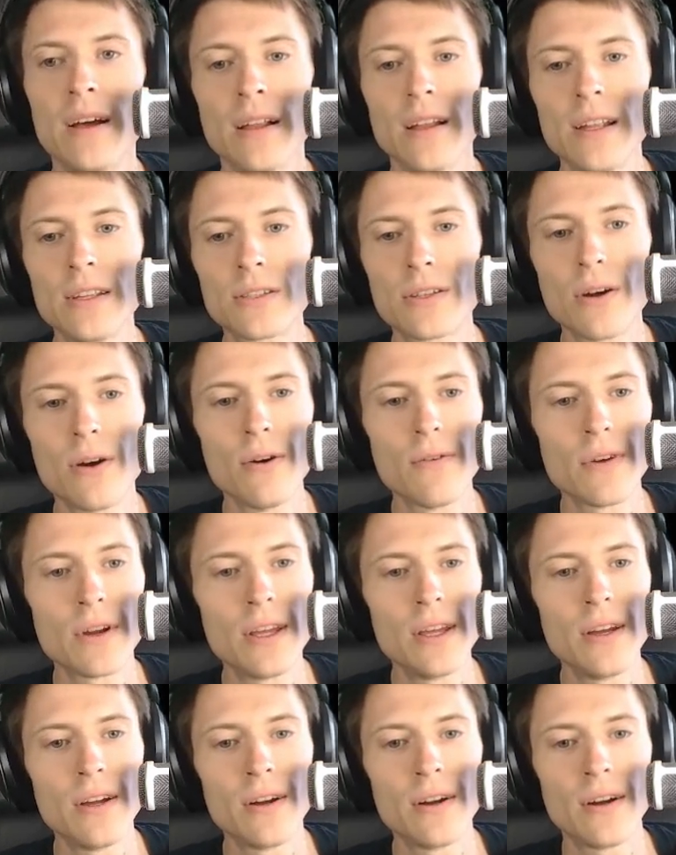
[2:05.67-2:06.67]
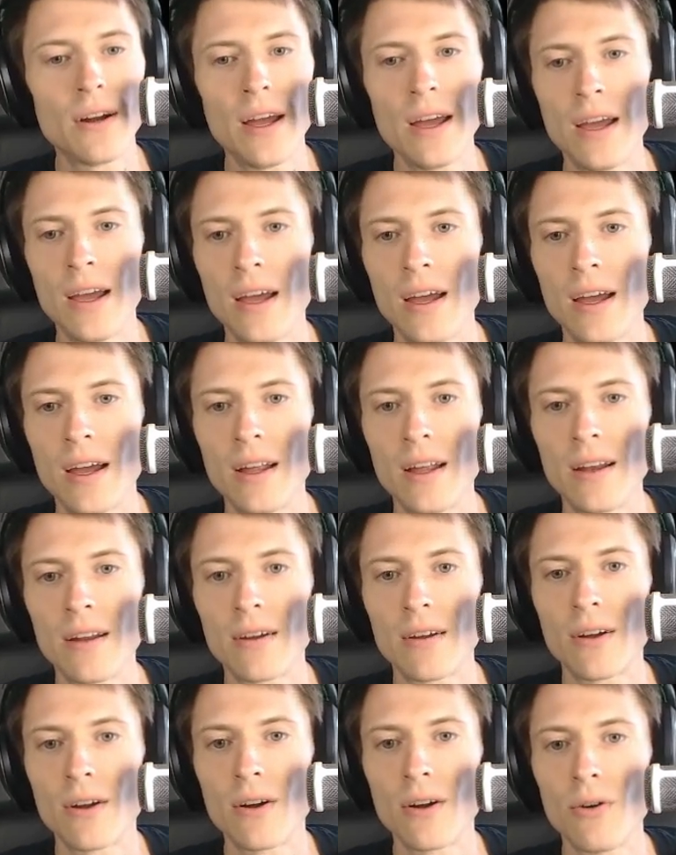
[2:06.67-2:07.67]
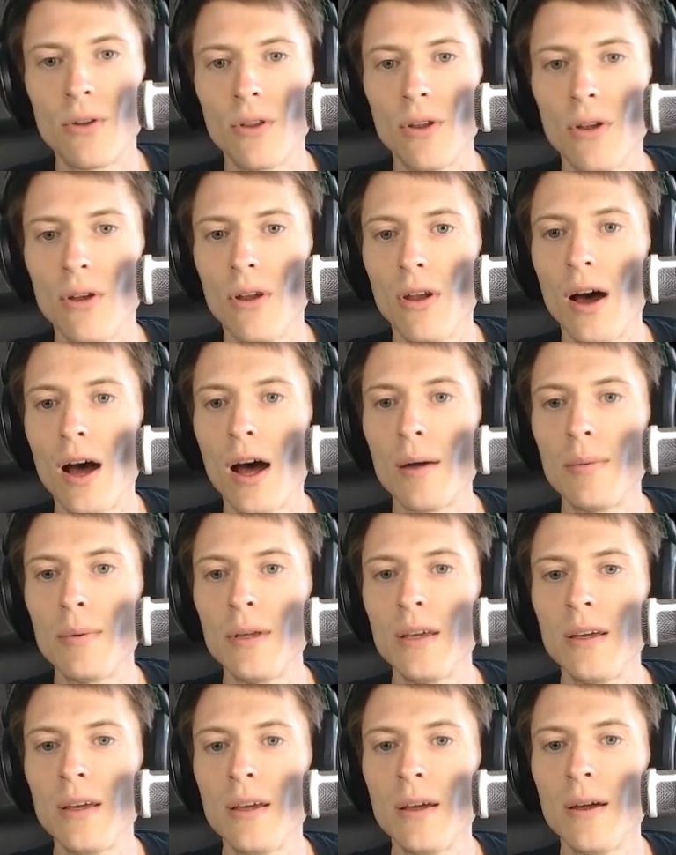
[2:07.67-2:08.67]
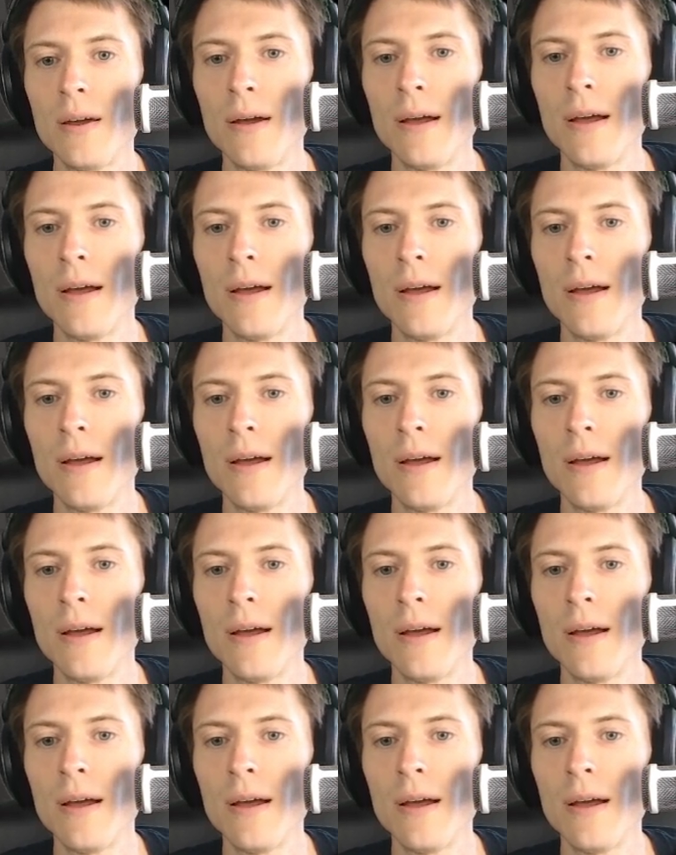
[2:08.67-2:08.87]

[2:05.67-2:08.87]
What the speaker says: Let's go over here and go to the lobby.